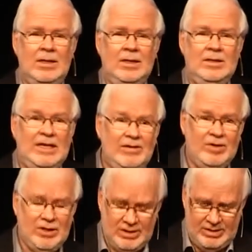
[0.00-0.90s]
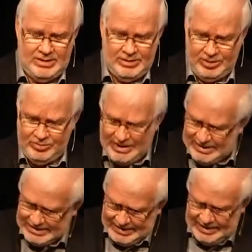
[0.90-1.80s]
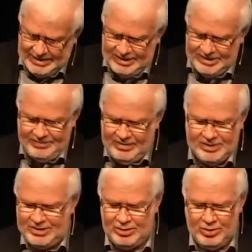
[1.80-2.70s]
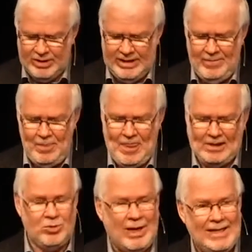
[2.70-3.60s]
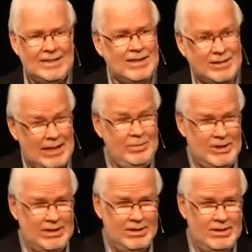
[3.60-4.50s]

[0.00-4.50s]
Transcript: David, as you read the details of the story, twice attempted